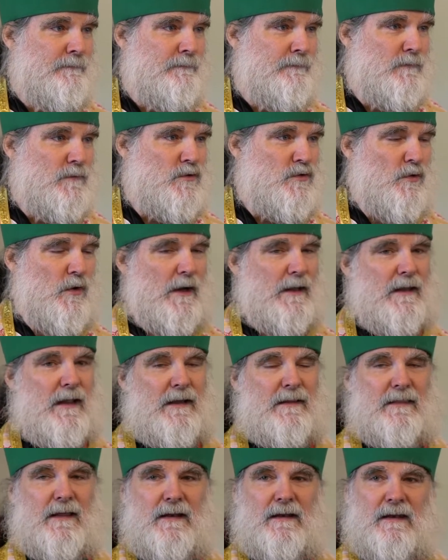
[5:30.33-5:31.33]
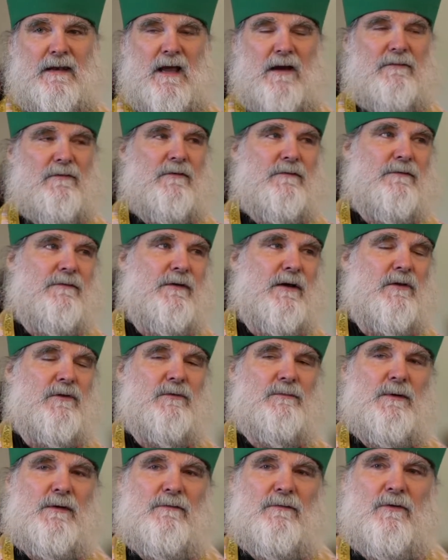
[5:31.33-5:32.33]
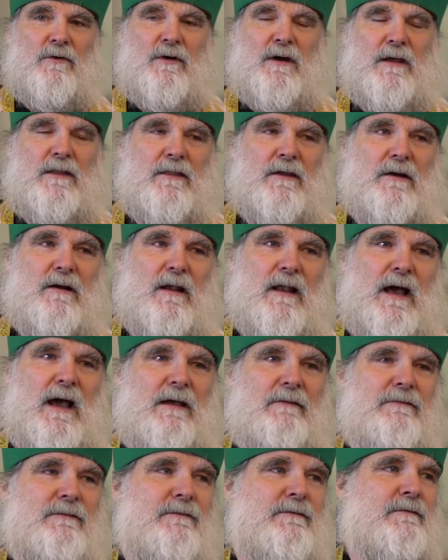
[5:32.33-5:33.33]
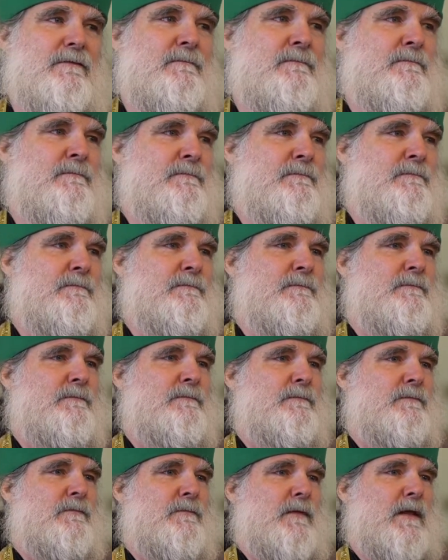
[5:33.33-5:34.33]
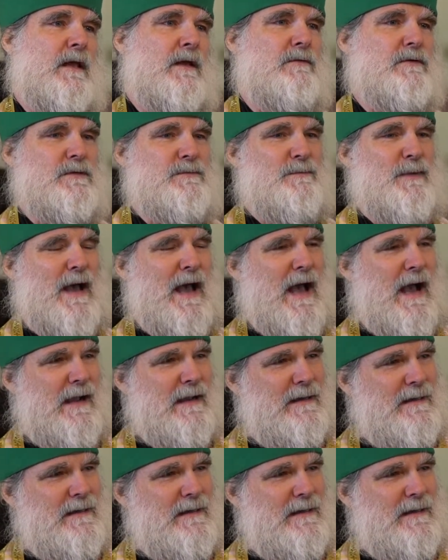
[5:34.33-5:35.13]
Joy like they'd never felt before in their life. He was back.